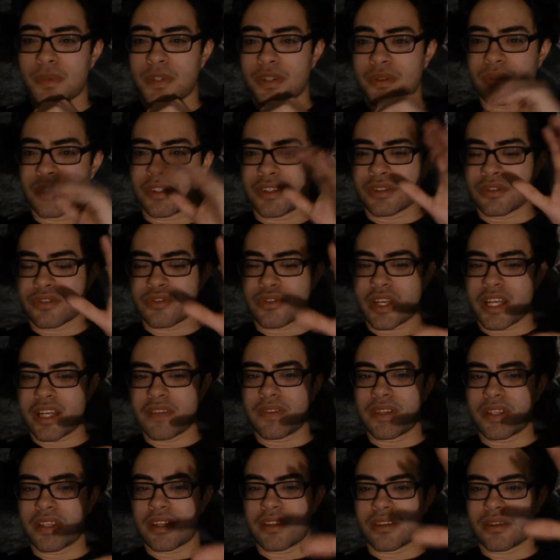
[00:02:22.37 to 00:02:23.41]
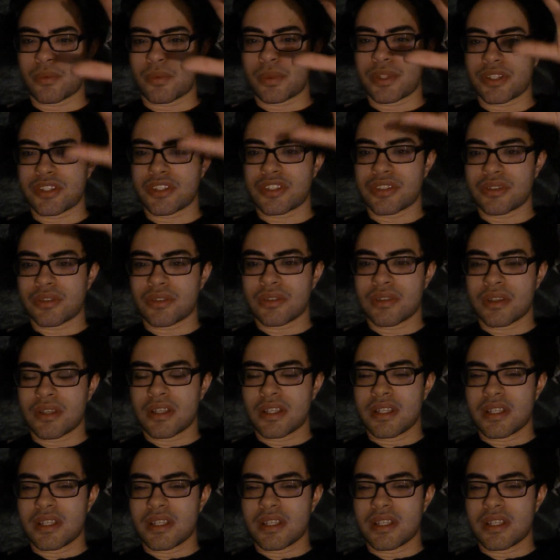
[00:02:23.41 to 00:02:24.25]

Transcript: but when you're driving and your windshield